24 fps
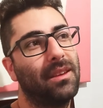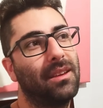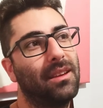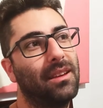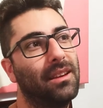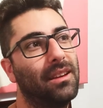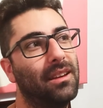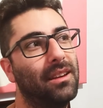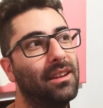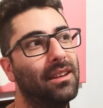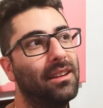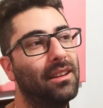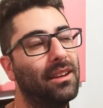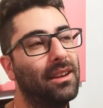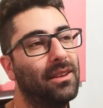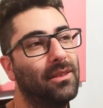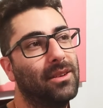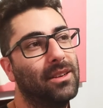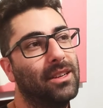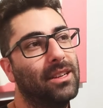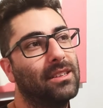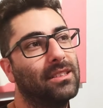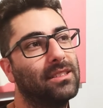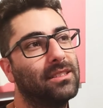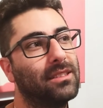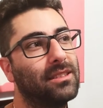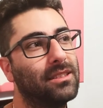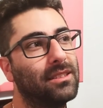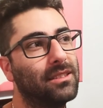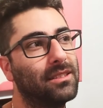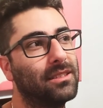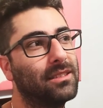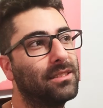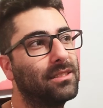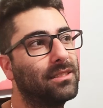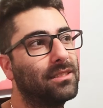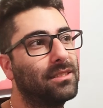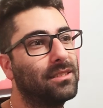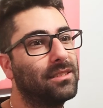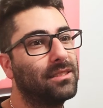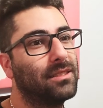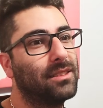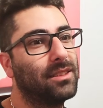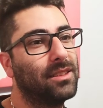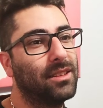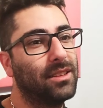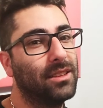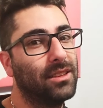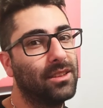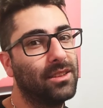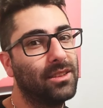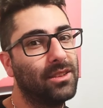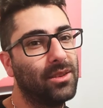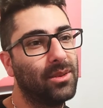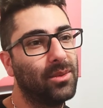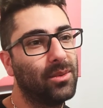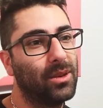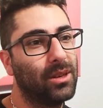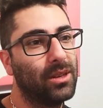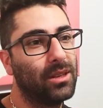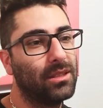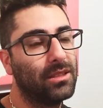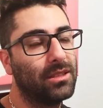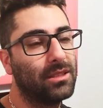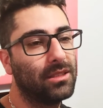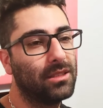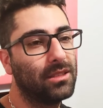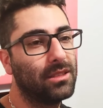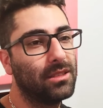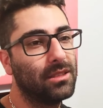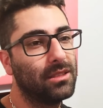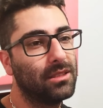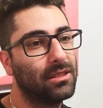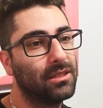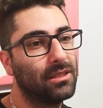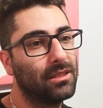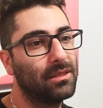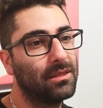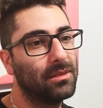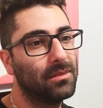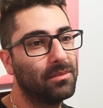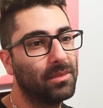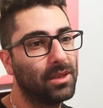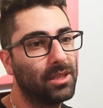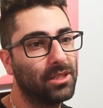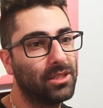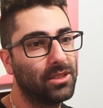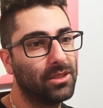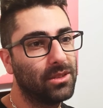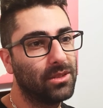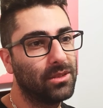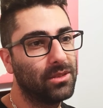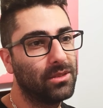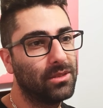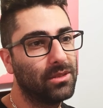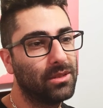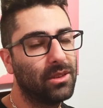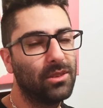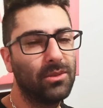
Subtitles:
And I went downstairs to watch my shows.